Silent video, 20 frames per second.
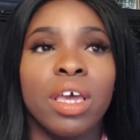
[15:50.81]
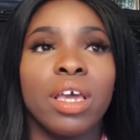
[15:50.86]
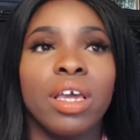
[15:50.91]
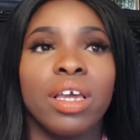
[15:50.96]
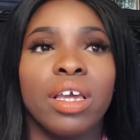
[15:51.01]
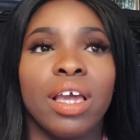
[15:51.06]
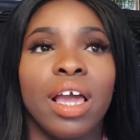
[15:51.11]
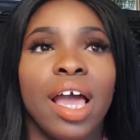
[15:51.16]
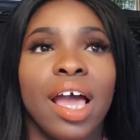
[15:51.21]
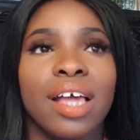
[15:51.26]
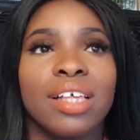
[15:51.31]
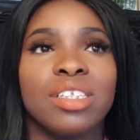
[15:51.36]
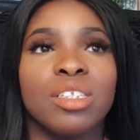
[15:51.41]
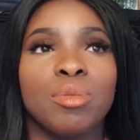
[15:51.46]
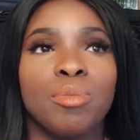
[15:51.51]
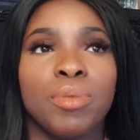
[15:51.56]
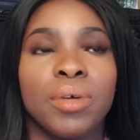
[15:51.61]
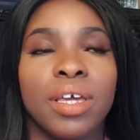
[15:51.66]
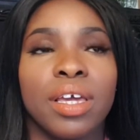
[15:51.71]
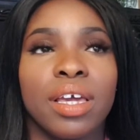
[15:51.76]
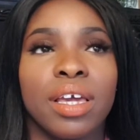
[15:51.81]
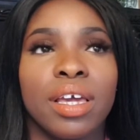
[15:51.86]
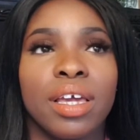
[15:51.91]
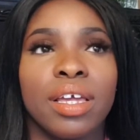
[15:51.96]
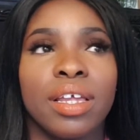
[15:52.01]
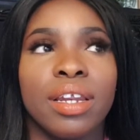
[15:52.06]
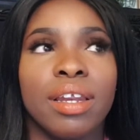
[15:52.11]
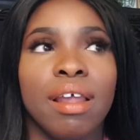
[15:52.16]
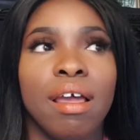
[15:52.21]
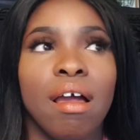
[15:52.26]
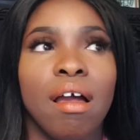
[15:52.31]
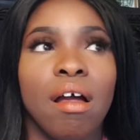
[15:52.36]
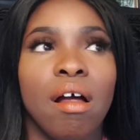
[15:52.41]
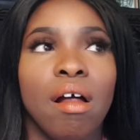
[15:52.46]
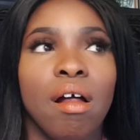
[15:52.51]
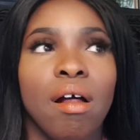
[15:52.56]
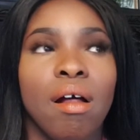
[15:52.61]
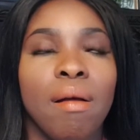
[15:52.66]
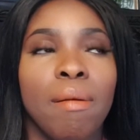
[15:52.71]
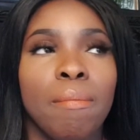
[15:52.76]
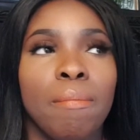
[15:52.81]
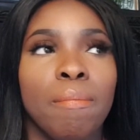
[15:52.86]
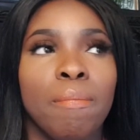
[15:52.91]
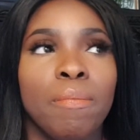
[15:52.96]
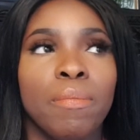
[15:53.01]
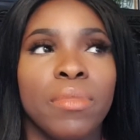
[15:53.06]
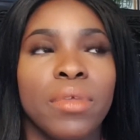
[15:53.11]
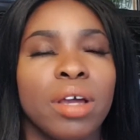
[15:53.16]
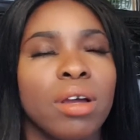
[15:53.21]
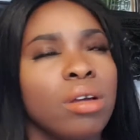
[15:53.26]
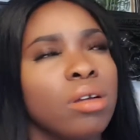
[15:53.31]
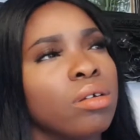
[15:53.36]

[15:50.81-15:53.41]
it has been, um,